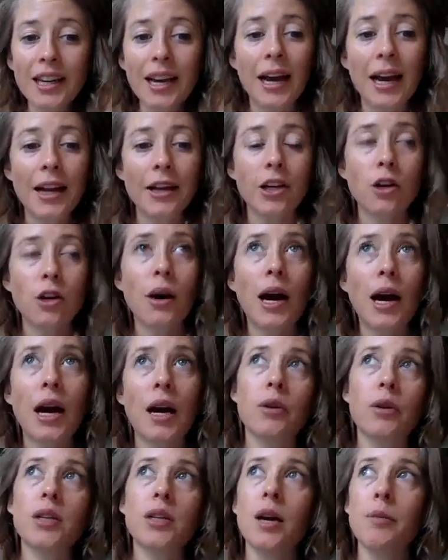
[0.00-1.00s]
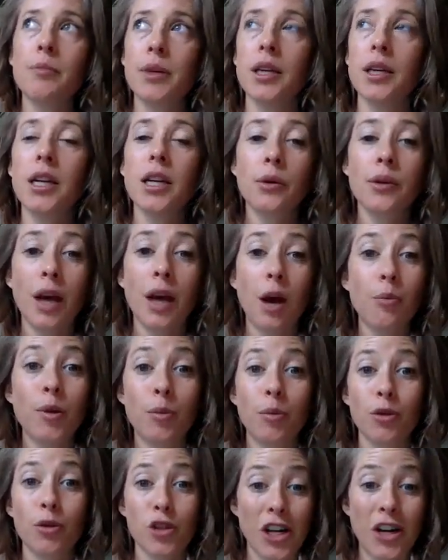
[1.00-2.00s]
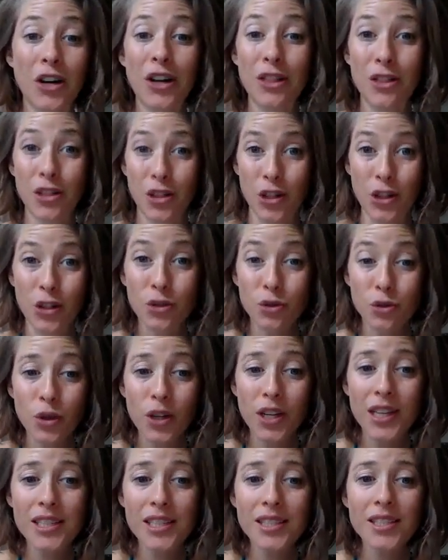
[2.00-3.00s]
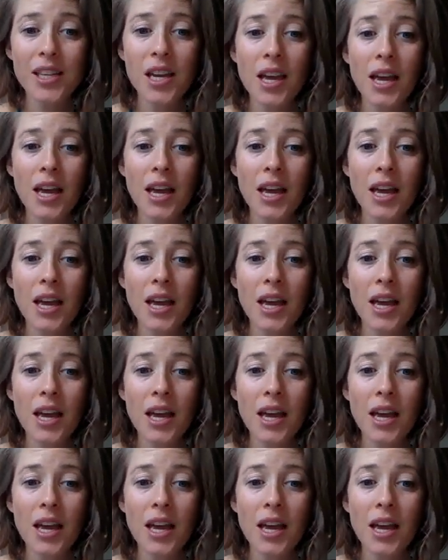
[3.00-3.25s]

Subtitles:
I know I would not be here without people sharing their stories.